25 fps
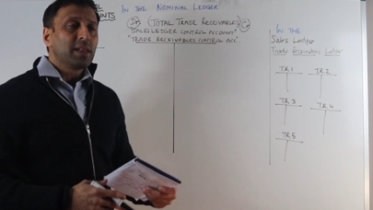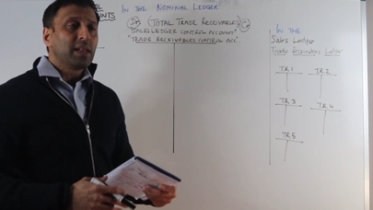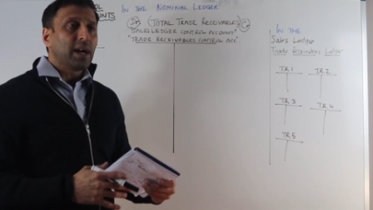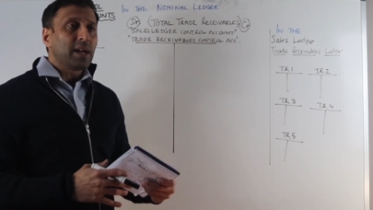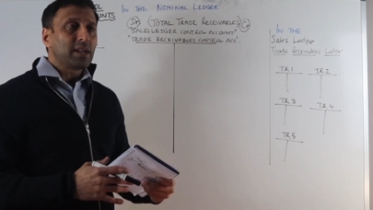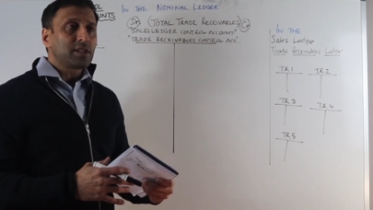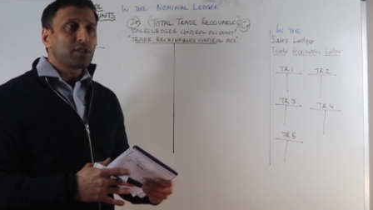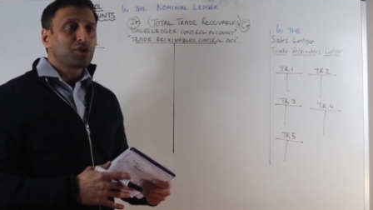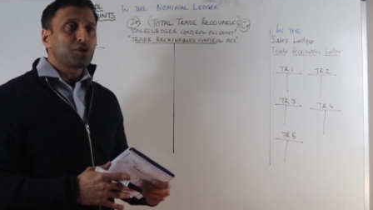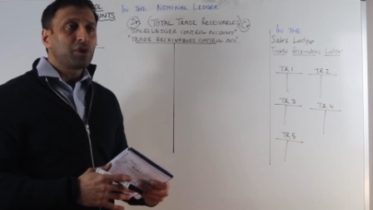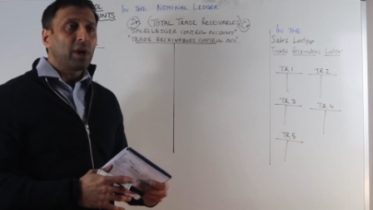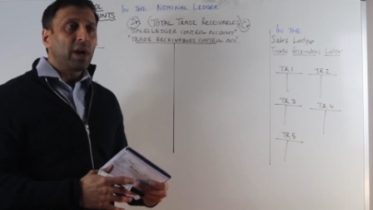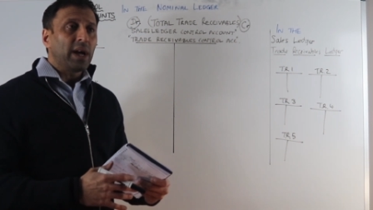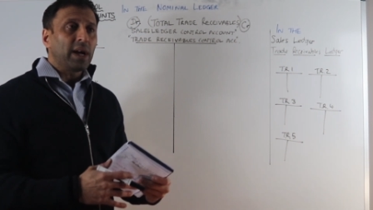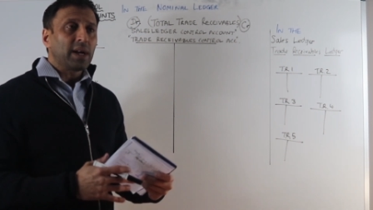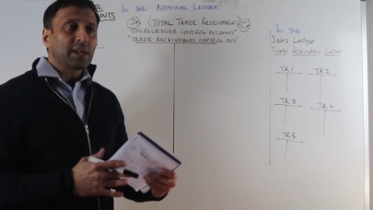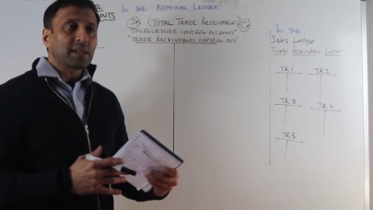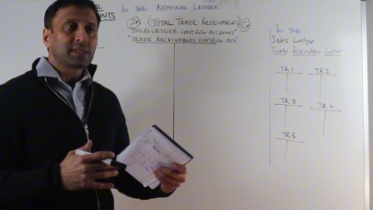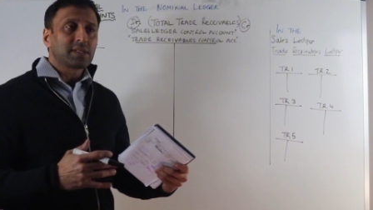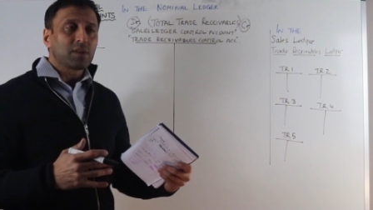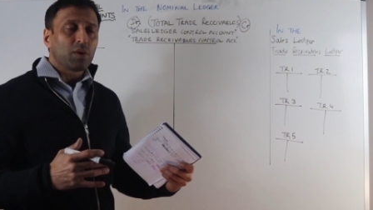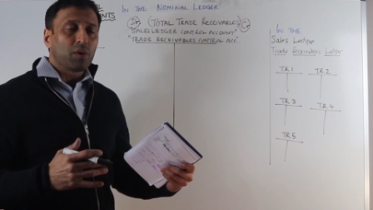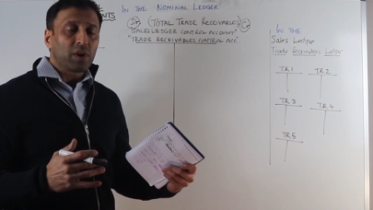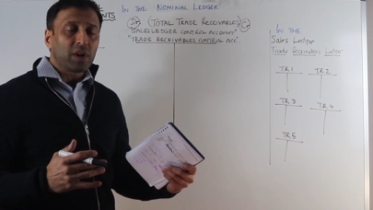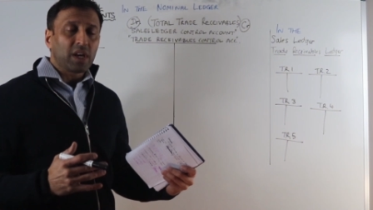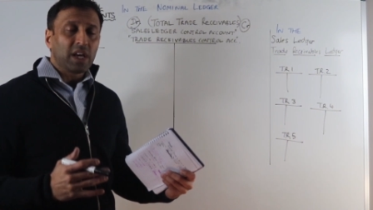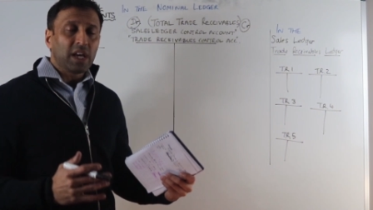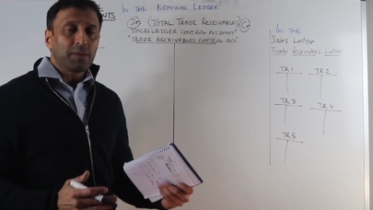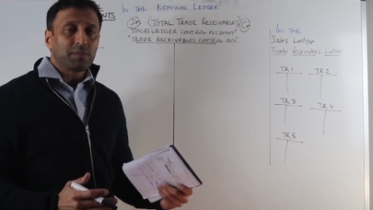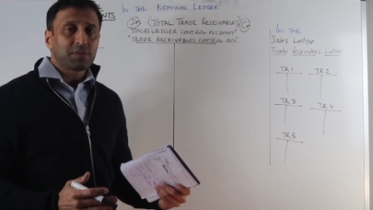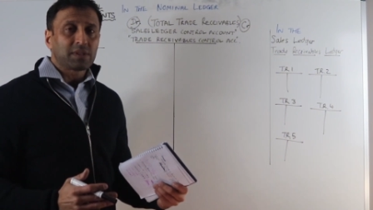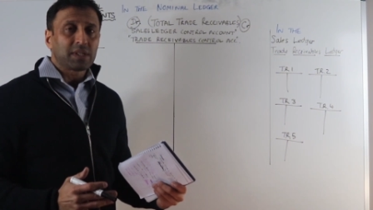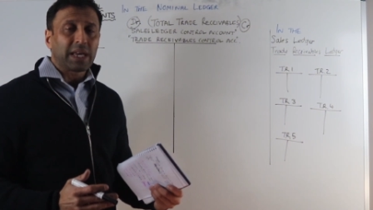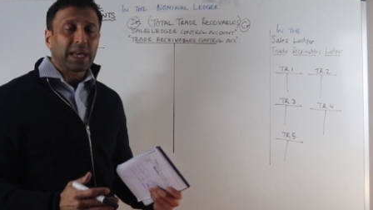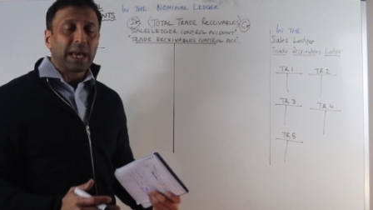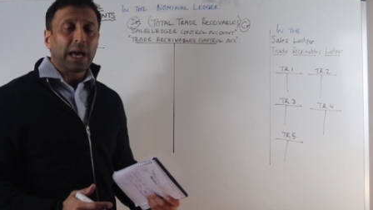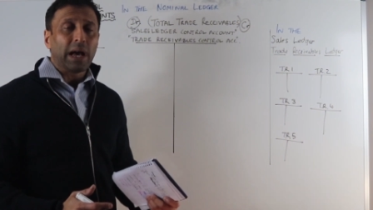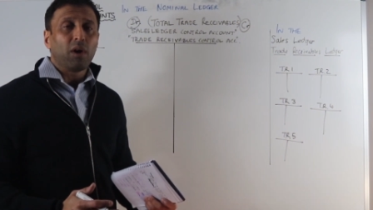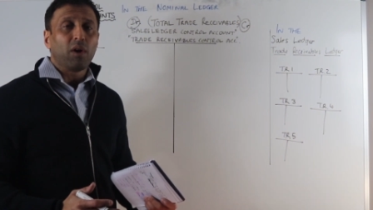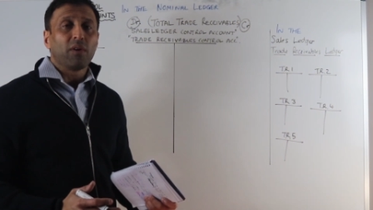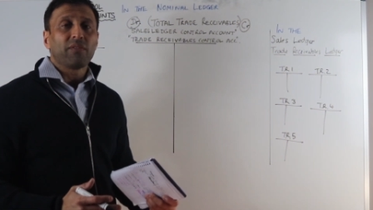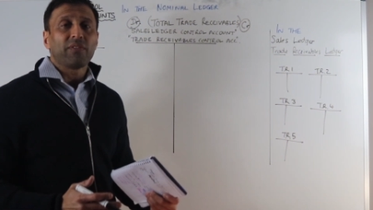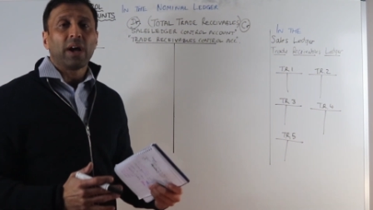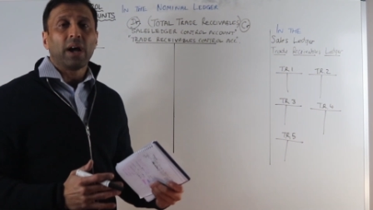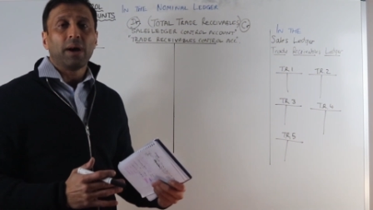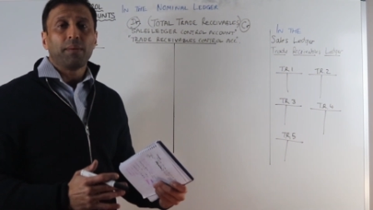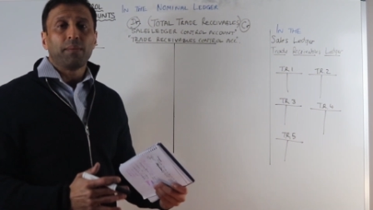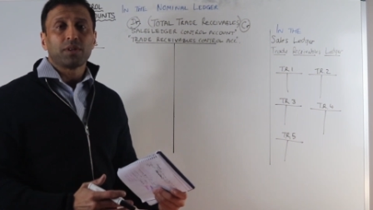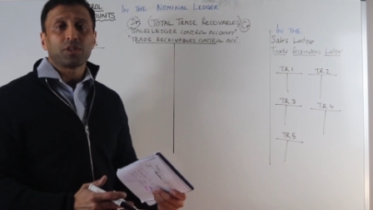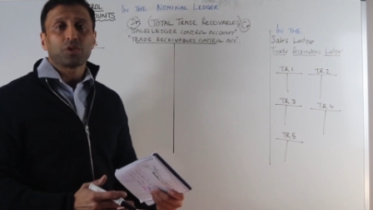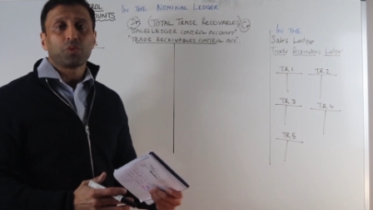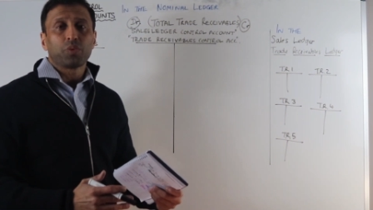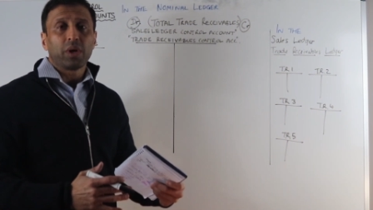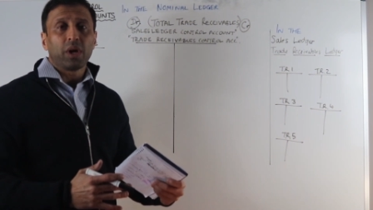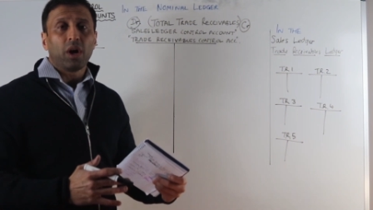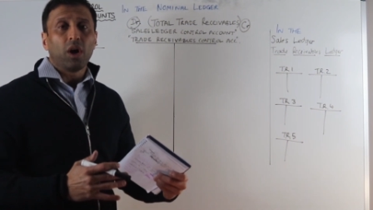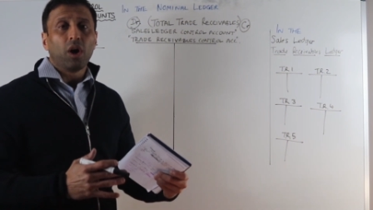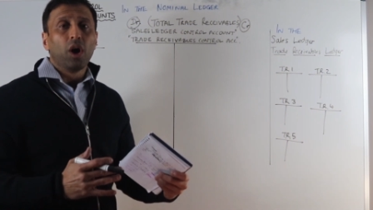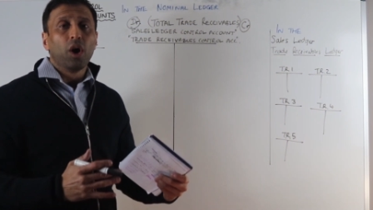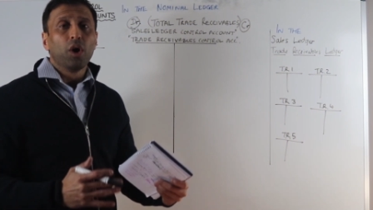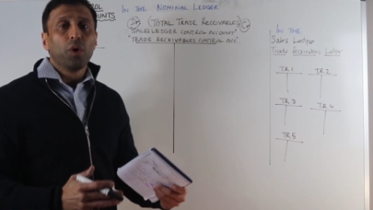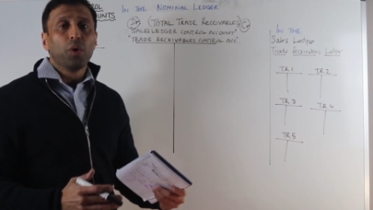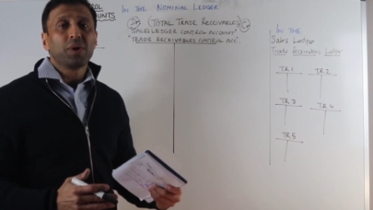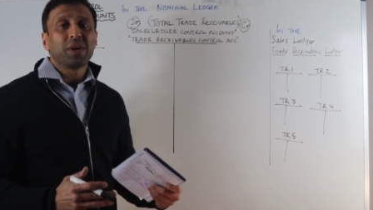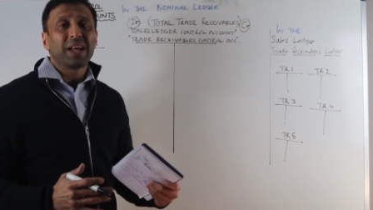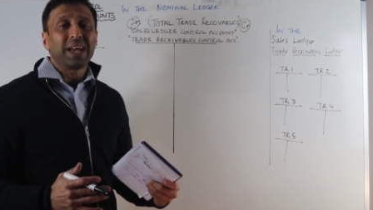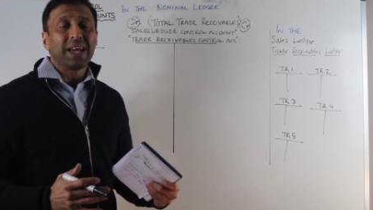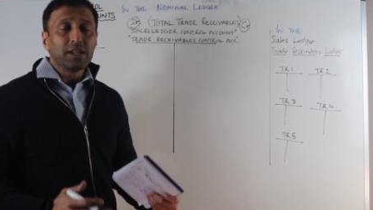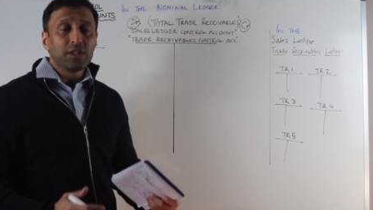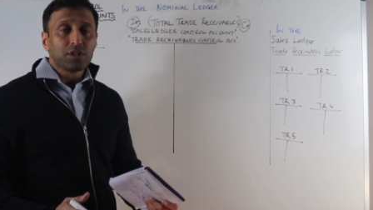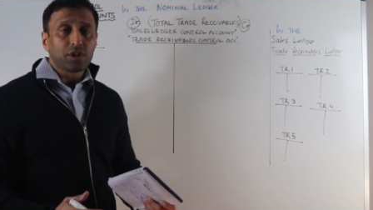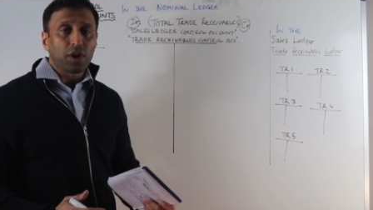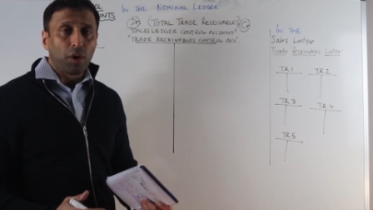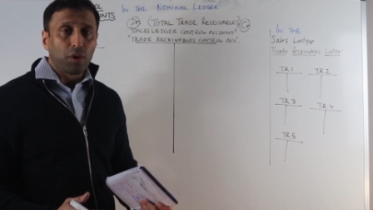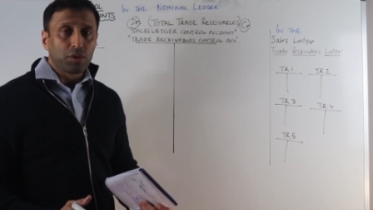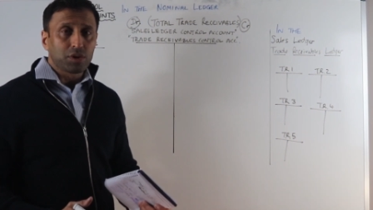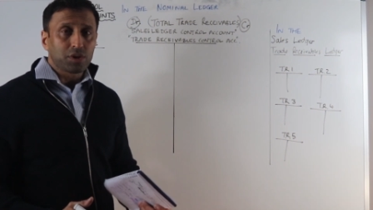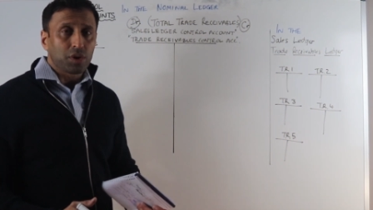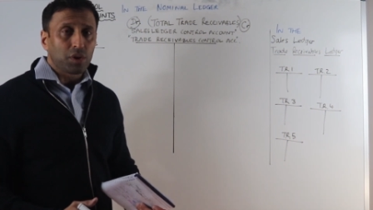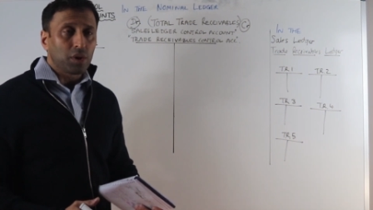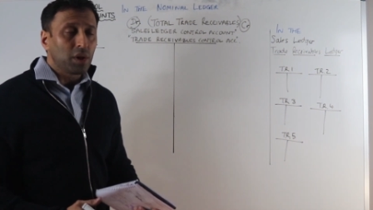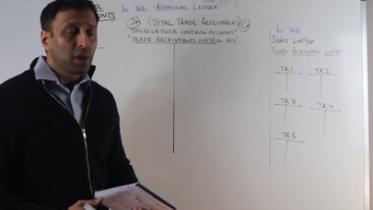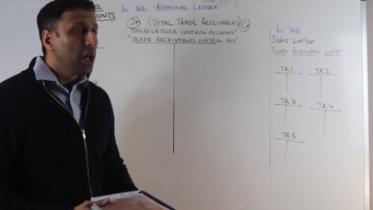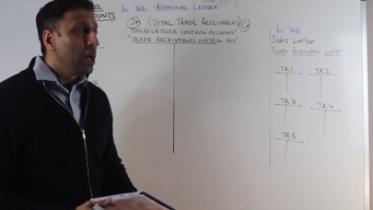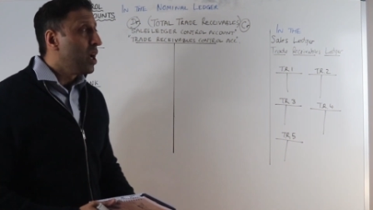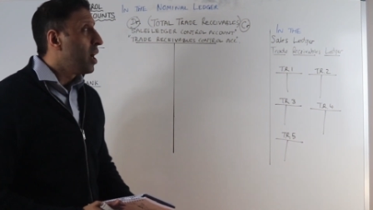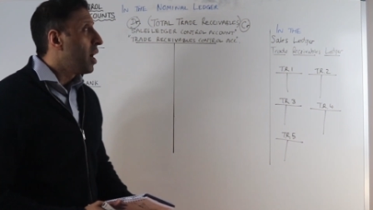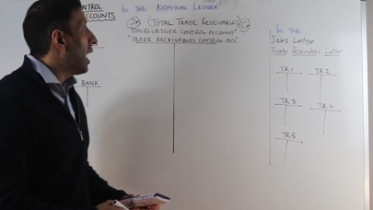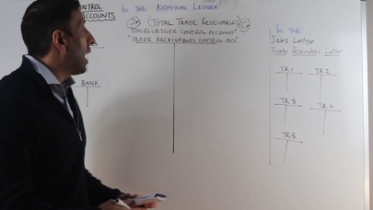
that tracks or keeps account of how much we are owed in total,